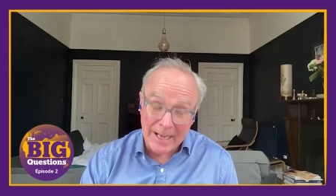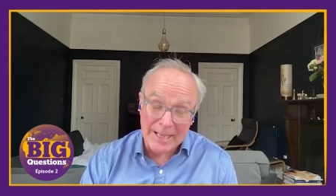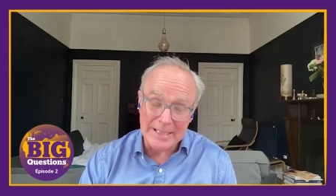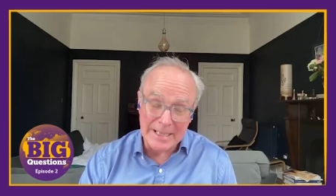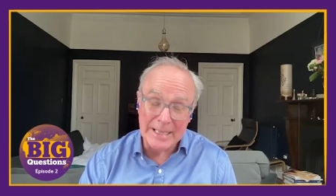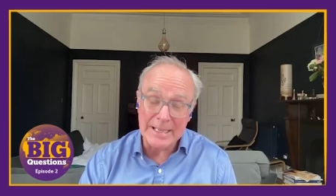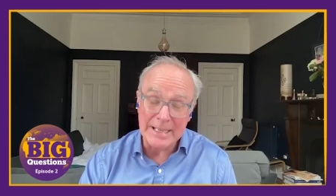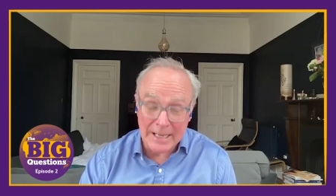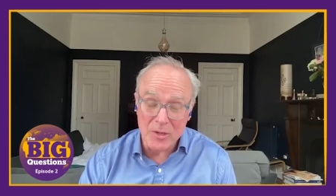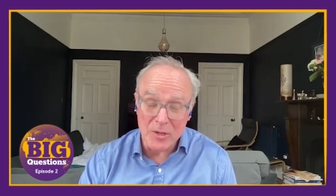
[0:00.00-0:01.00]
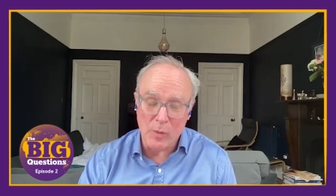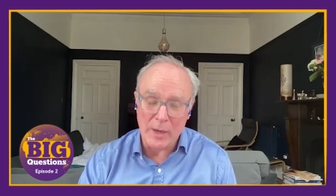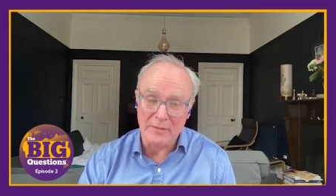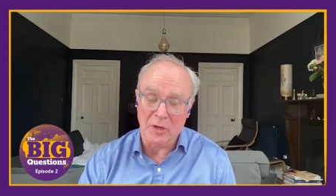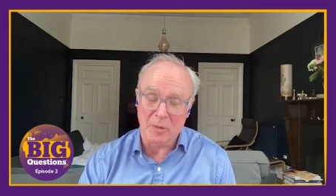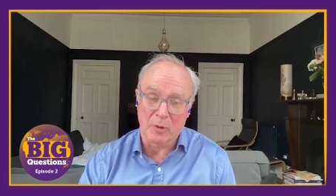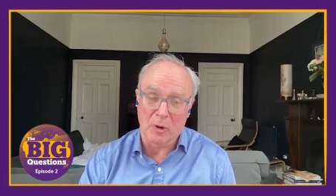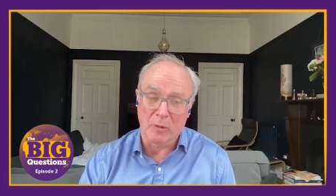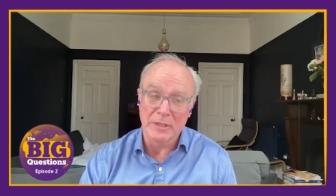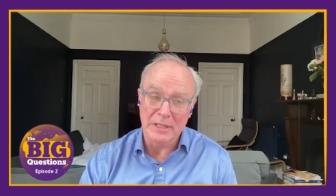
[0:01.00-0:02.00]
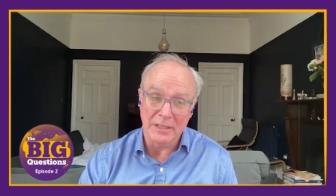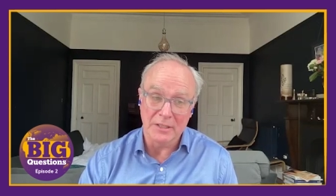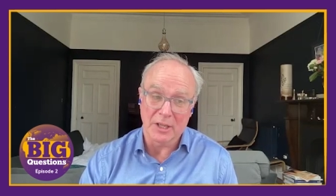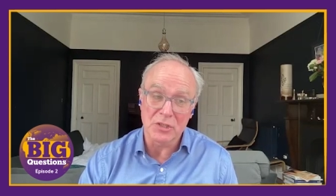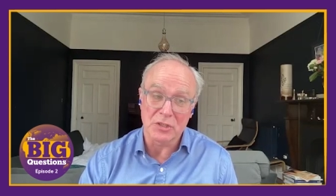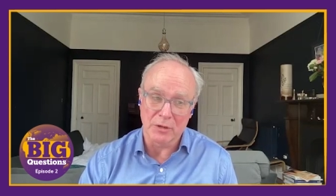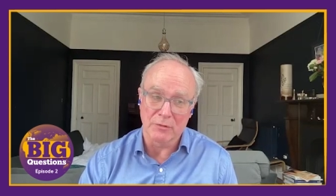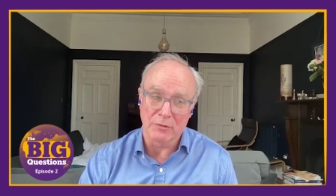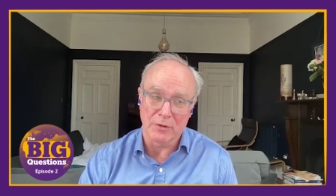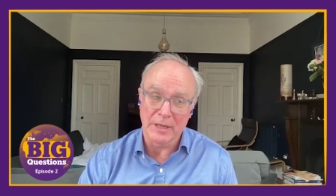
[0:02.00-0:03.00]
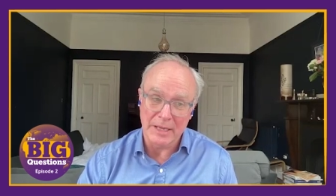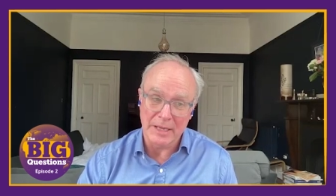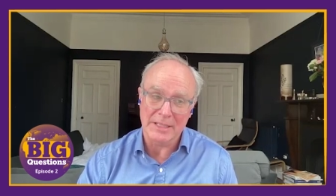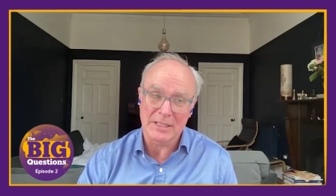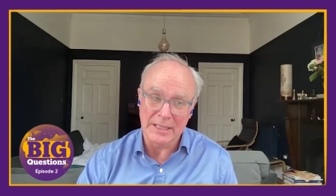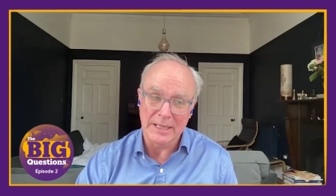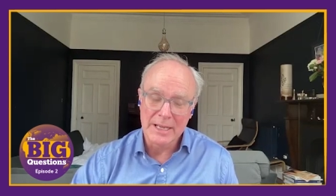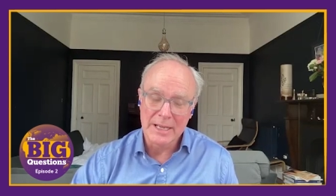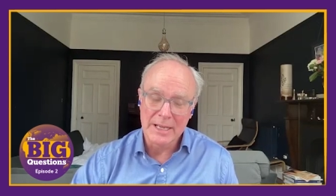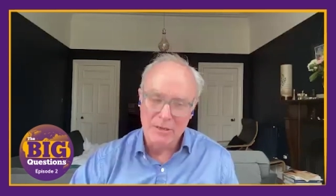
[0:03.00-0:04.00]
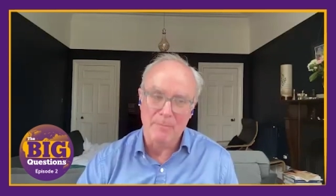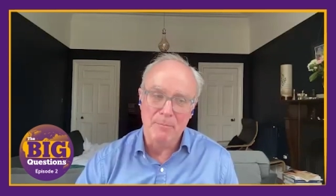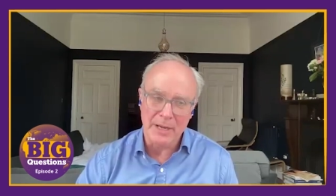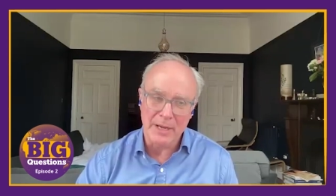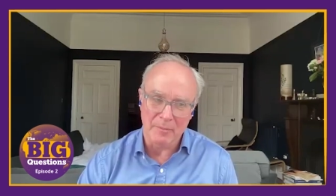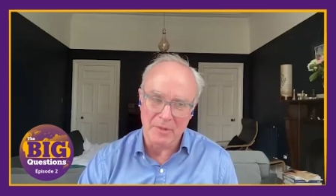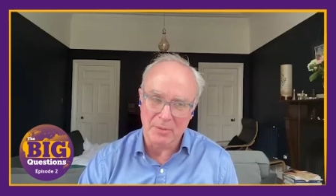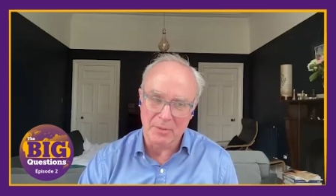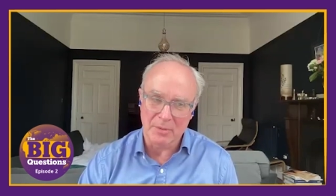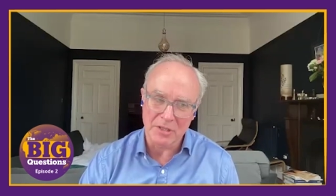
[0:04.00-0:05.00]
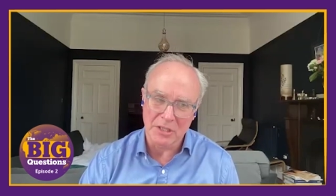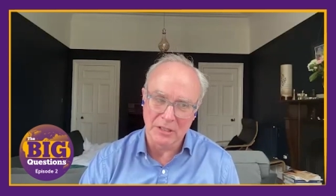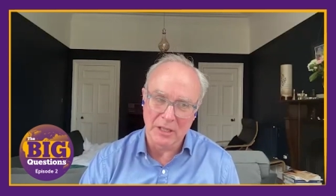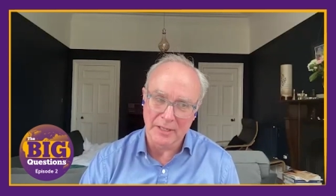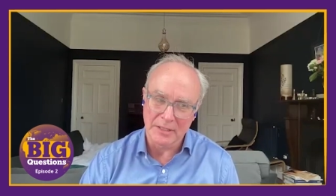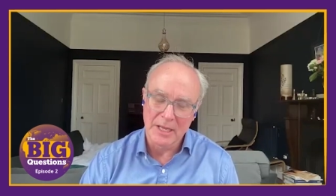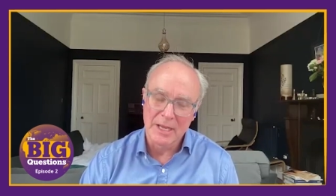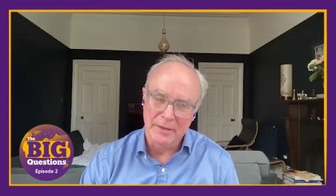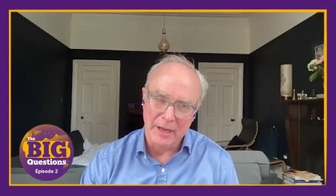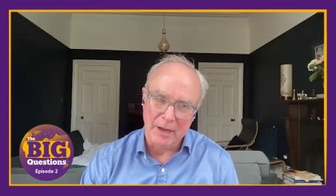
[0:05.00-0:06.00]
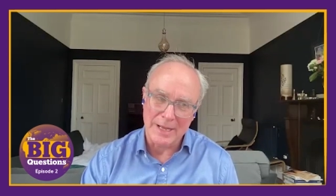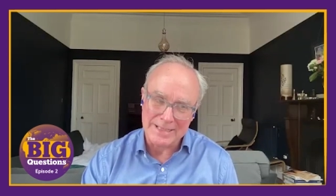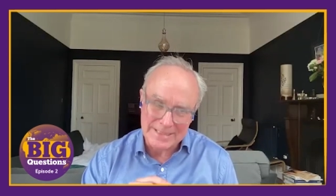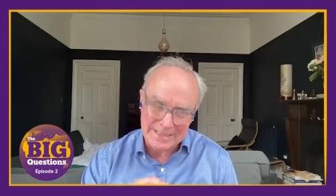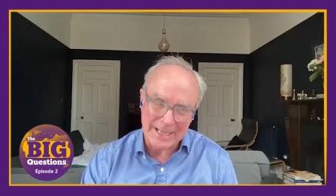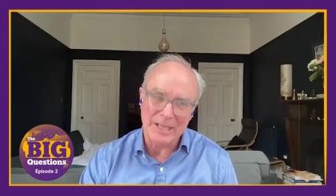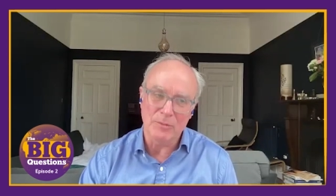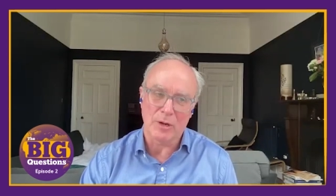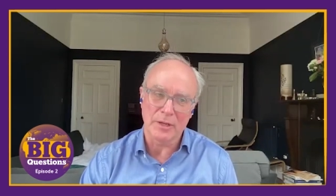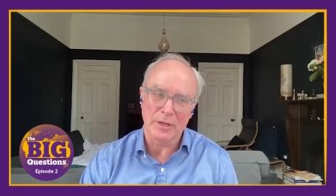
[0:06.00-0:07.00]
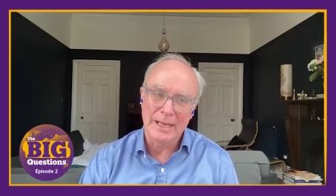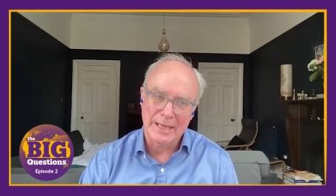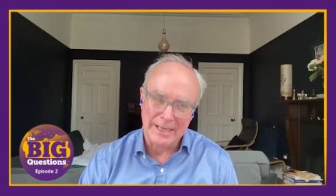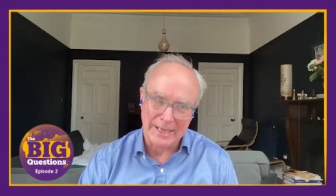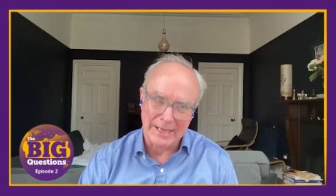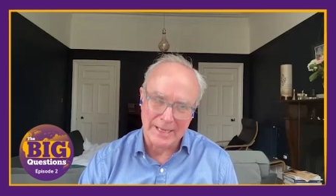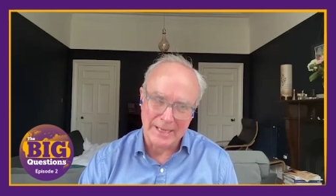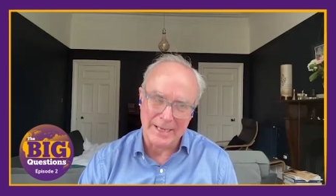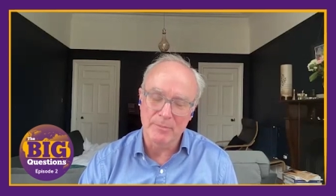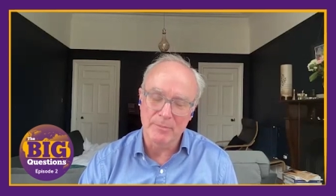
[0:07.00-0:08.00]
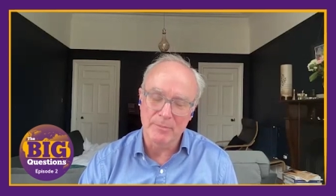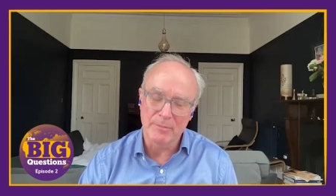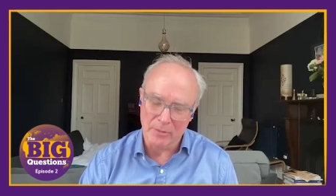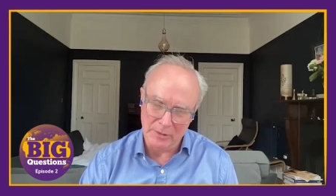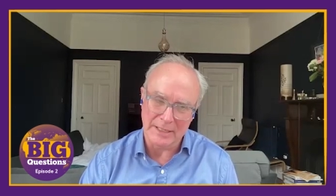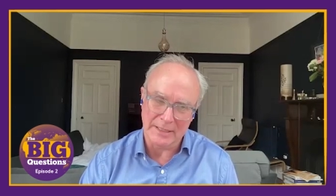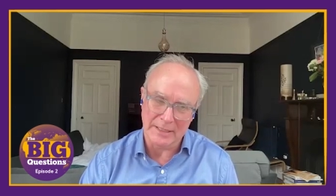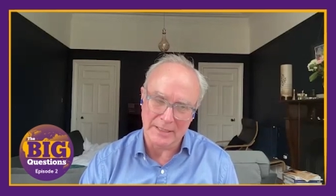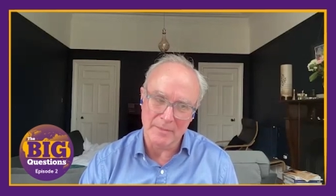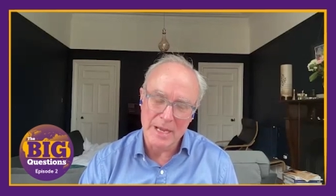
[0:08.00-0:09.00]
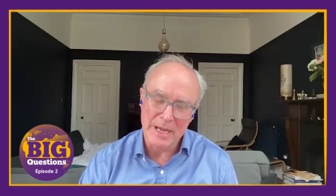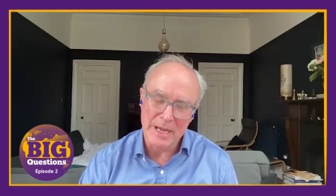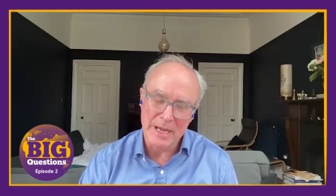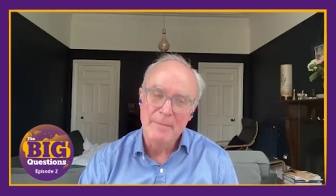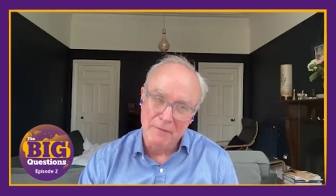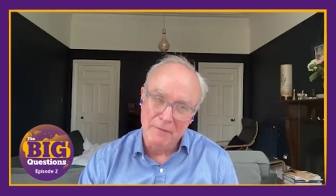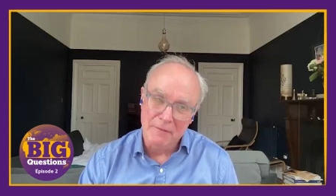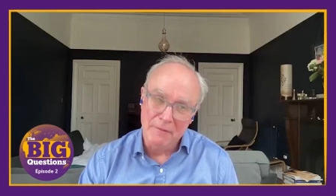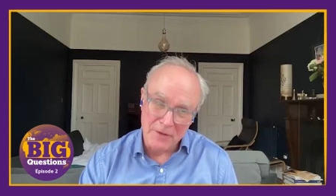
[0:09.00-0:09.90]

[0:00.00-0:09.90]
and and he and the West have got a problem in the industrial front in actually ramping up the production lines. Now, that second one can happen, but it will take time.